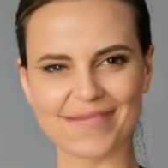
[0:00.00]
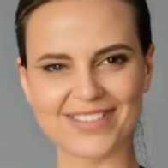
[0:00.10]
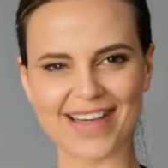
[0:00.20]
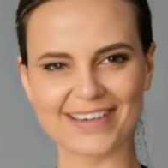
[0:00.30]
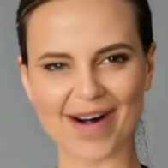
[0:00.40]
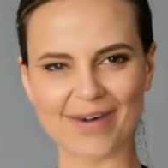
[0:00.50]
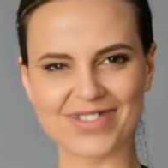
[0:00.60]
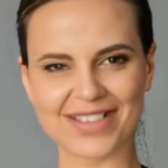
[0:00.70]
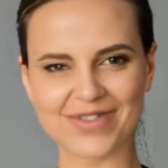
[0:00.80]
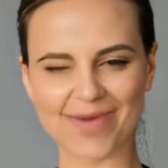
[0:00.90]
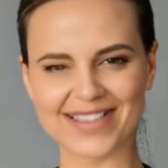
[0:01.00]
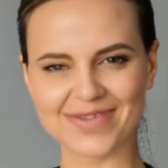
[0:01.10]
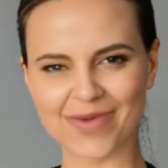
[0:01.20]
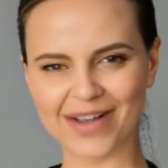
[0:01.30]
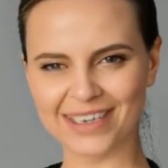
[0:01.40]
Technology
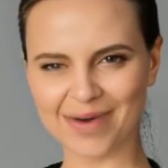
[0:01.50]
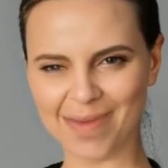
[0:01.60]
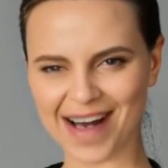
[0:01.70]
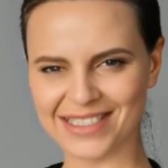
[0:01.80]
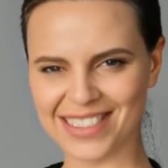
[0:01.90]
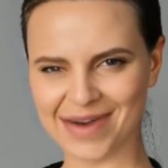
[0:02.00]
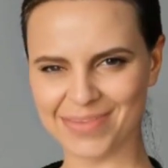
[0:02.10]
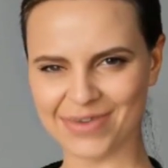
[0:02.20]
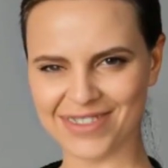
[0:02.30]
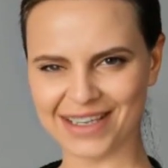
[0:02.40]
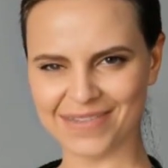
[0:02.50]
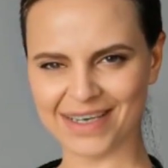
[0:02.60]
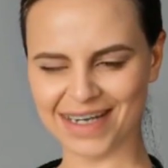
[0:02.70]
transfer and capacity building.